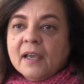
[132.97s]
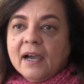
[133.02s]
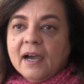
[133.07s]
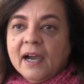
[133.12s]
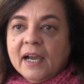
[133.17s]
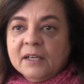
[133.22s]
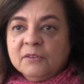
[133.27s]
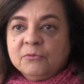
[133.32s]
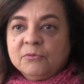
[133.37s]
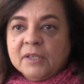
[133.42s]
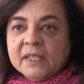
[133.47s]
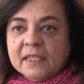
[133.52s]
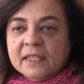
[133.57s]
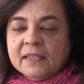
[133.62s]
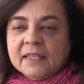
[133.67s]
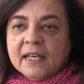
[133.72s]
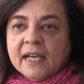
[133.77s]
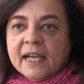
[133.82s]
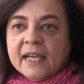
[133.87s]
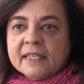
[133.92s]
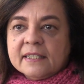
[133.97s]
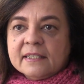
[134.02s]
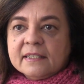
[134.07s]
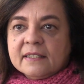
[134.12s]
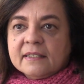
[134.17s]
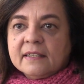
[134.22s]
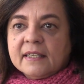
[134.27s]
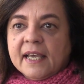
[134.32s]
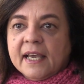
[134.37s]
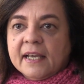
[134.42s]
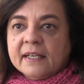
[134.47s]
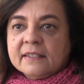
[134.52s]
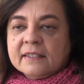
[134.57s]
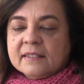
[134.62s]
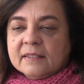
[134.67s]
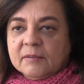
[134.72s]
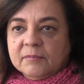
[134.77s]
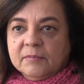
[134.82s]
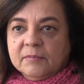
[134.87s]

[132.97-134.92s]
I realized that